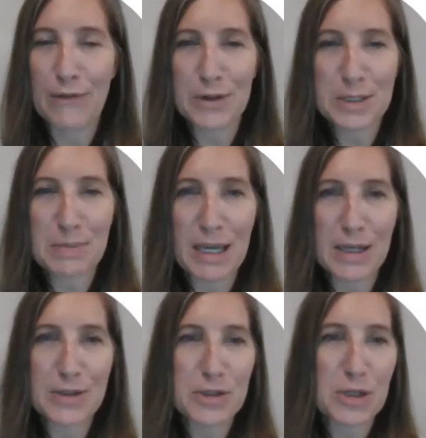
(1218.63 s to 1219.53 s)
reference
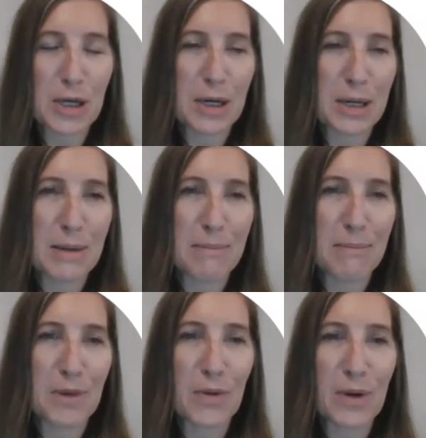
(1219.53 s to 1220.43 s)
page.
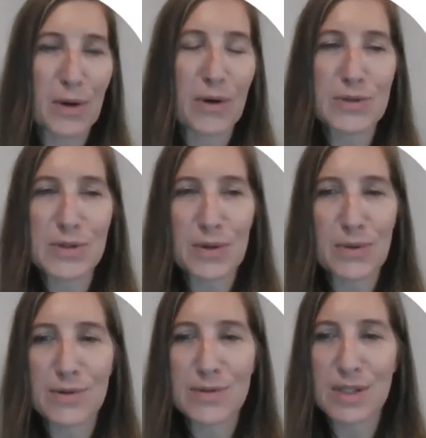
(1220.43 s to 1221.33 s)
You can also
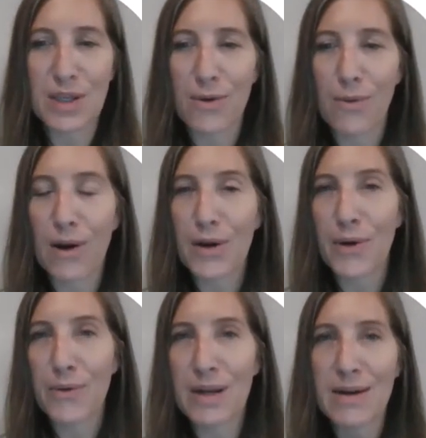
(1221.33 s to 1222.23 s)
use the QR
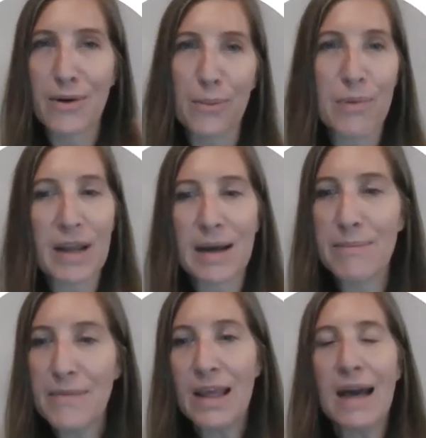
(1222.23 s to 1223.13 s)
code and it'll bring
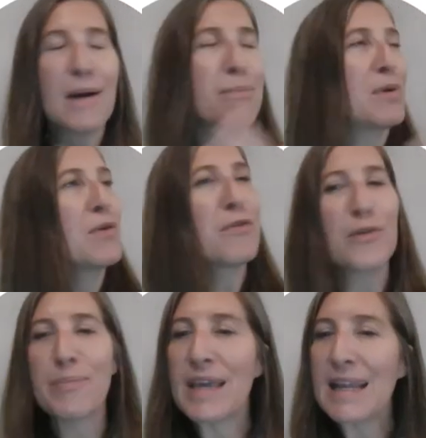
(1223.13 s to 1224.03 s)
up a beautiful